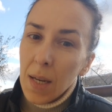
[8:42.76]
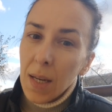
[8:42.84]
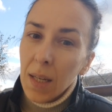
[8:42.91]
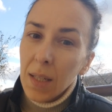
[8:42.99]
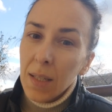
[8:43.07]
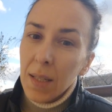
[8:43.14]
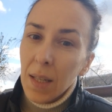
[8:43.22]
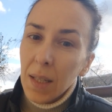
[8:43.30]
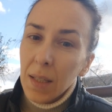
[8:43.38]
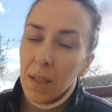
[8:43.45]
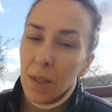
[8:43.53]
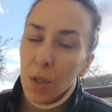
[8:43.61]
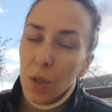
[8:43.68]
he
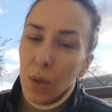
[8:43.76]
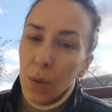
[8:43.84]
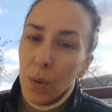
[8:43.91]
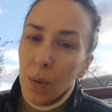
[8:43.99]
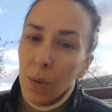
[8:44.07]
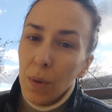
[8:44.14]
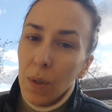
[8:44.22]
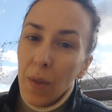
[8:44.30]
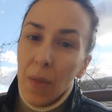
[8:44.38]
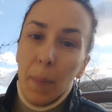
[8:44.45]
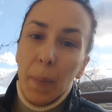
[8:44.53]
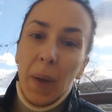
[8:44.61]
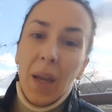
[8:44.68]
said to
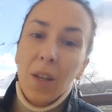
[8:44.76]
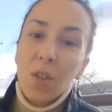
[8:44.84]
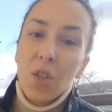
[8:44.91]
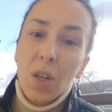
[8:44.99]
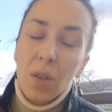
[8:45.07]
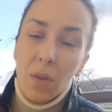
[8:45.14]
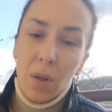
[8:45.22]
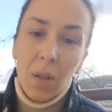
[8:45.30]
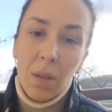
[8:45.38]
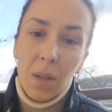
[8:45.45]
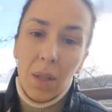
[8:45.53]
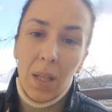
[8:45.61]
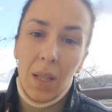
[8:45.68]
the main
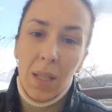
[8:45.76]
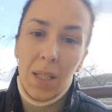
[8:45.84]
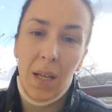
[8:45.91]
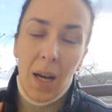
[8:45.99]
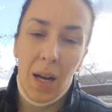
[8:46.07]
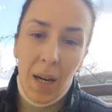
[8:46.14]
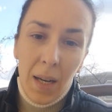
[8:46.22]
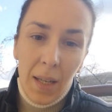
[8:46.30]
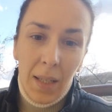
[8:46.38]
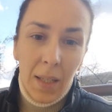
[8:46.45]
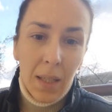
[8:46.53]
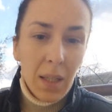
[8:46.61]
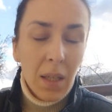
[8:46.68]
general that
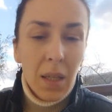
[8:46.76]
I